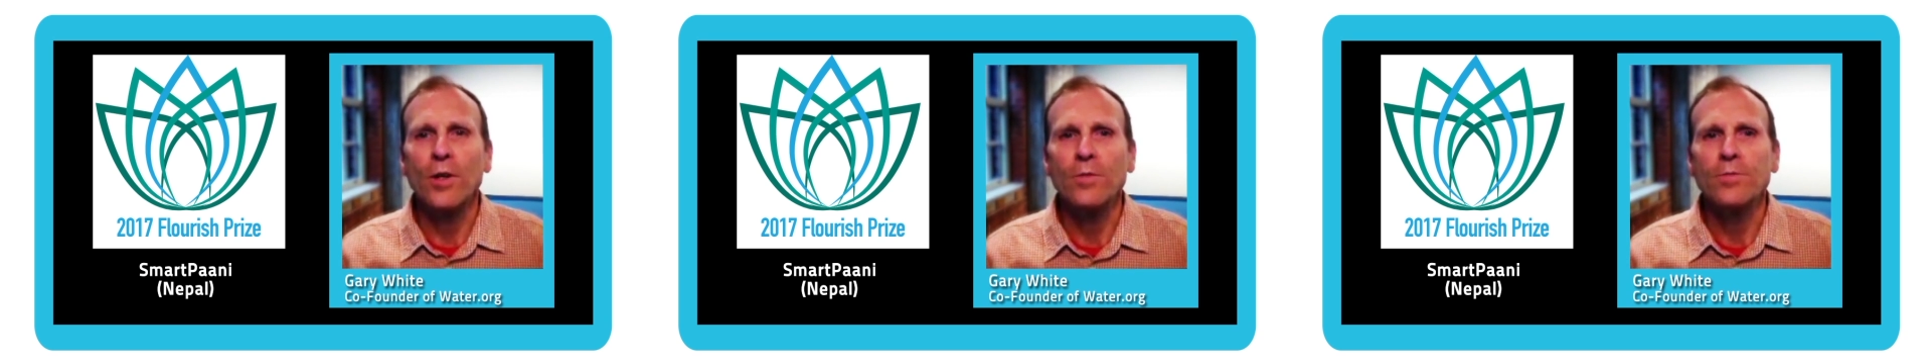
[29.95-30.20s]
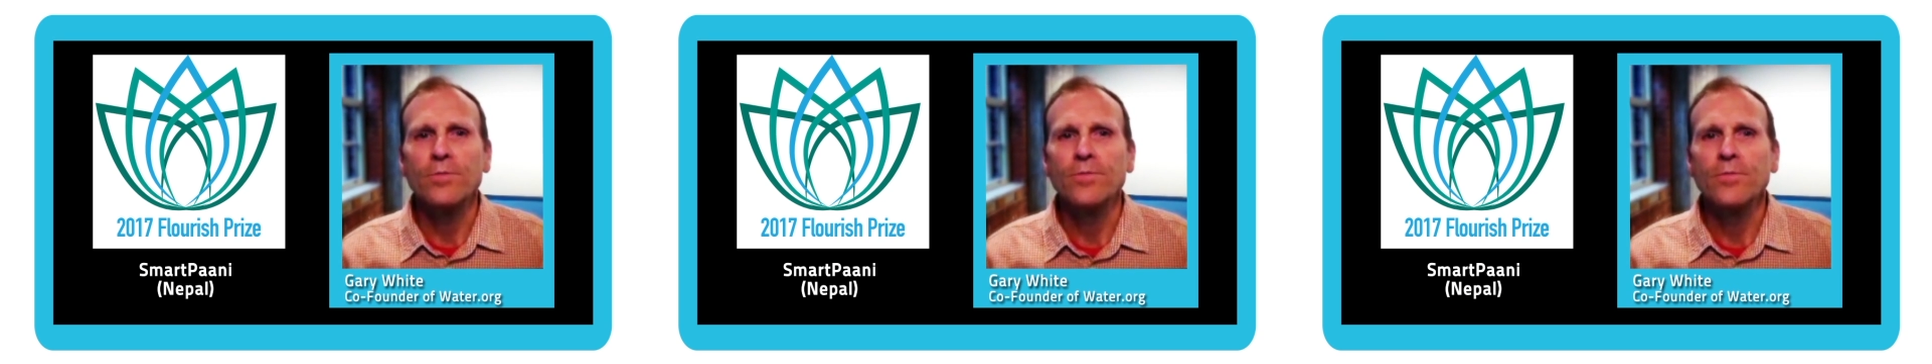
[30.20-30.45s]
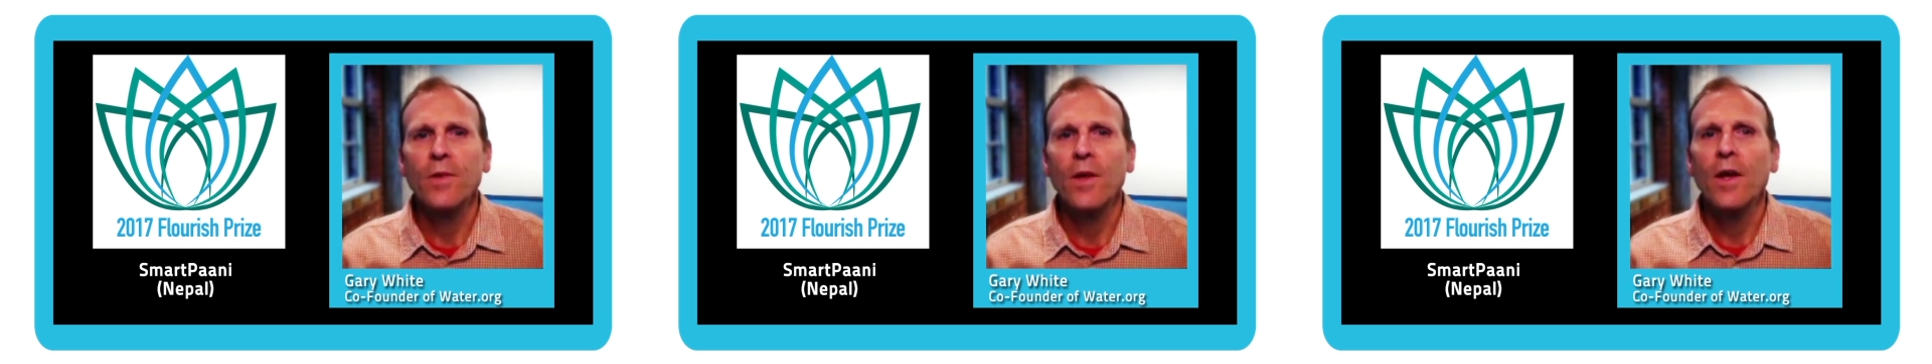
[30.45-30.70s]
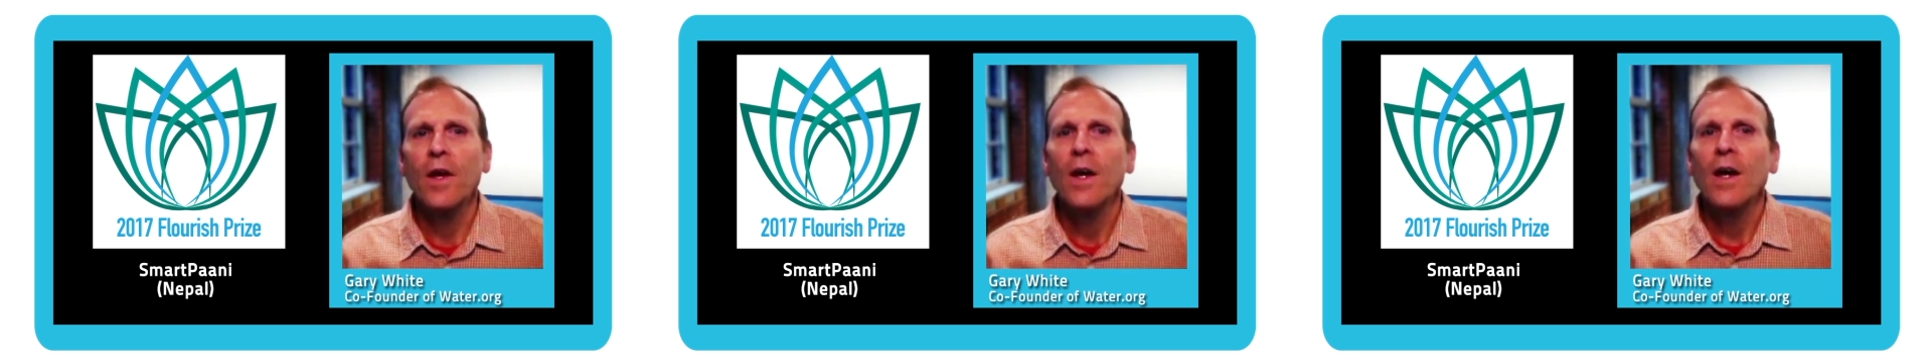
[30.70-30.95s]

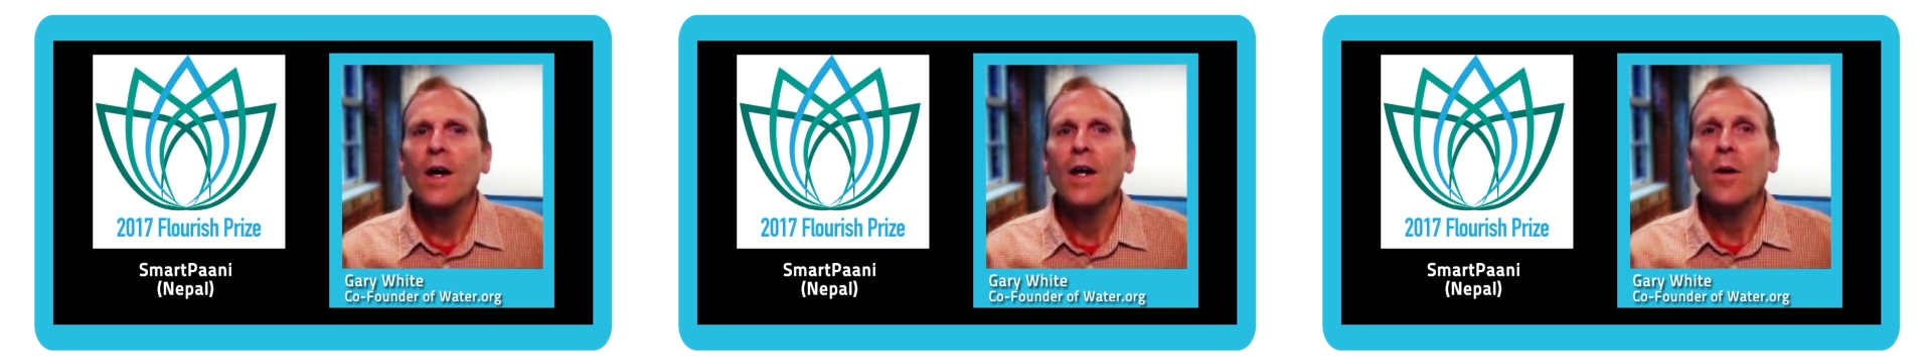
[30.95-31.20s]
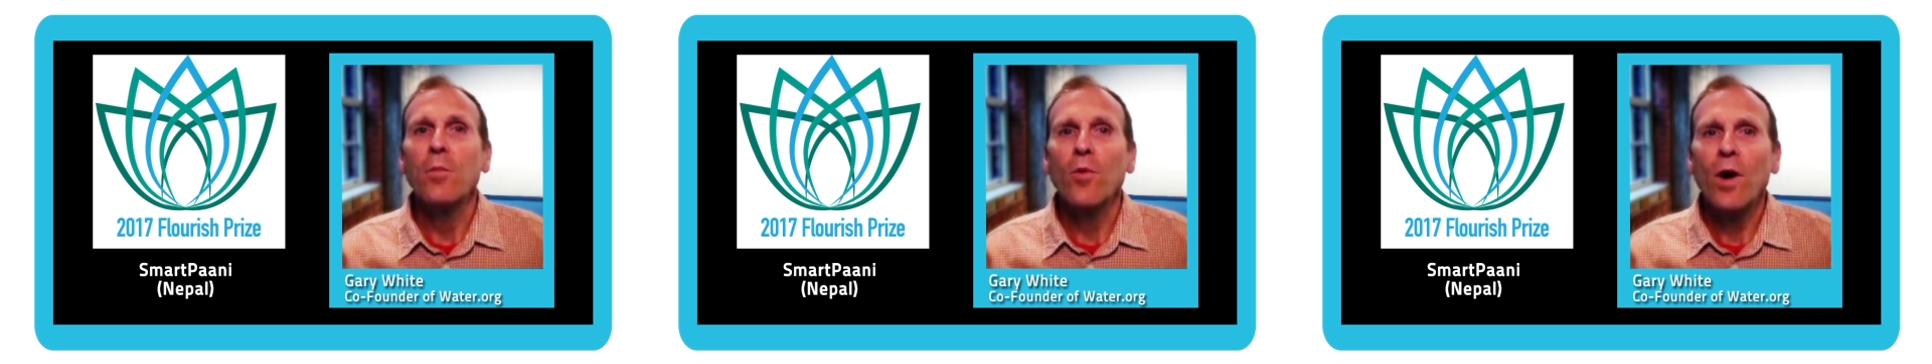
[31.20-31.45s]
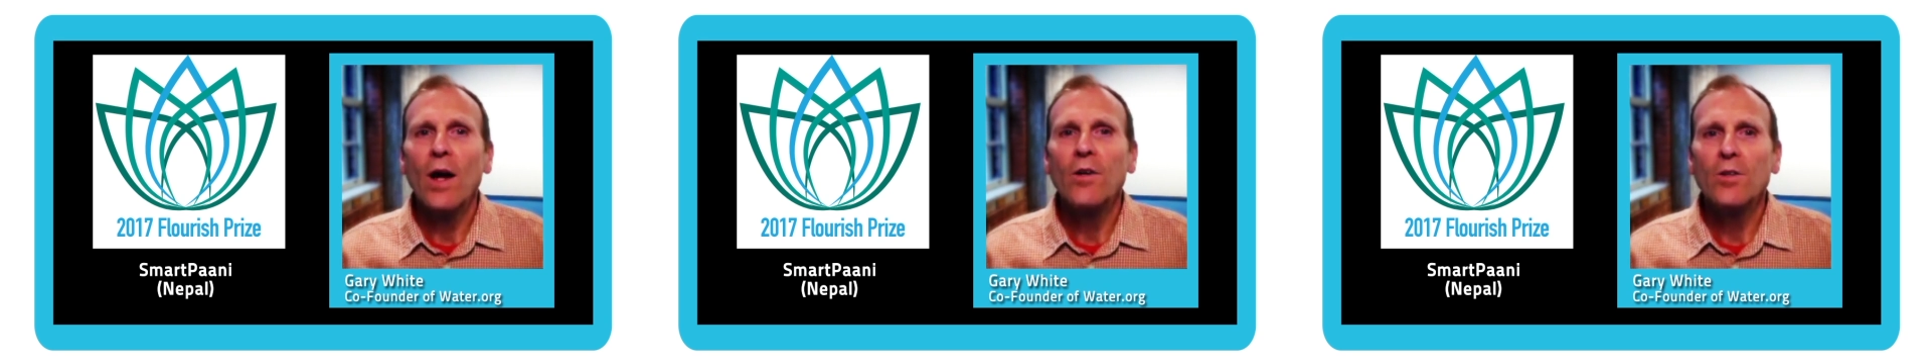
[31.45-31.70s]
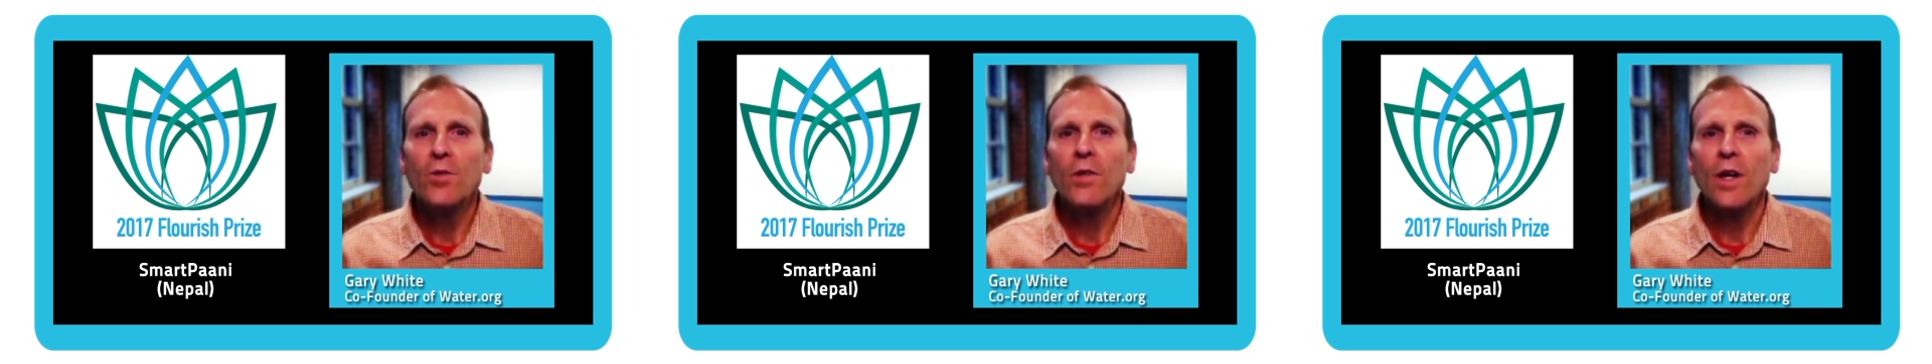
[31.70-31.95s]
And I'm proud
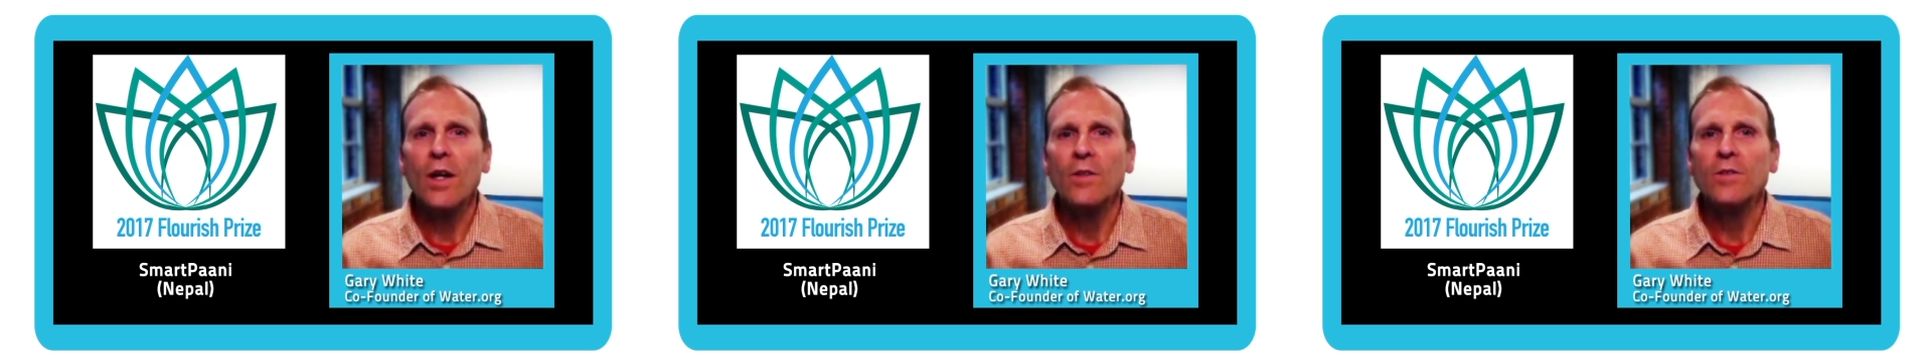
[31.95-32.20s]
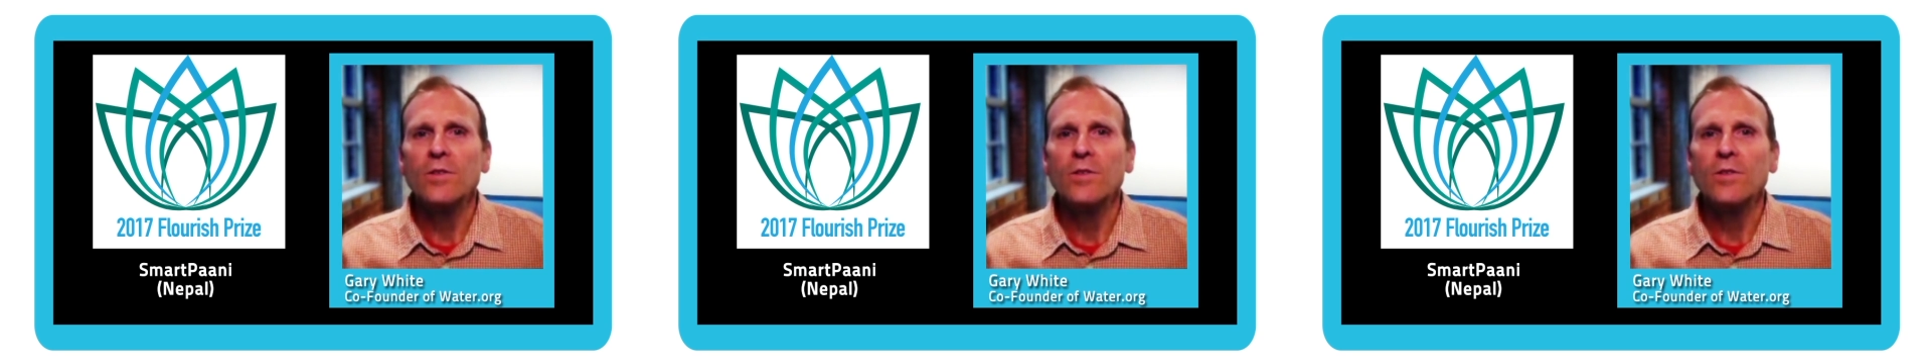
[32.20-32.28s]
to announce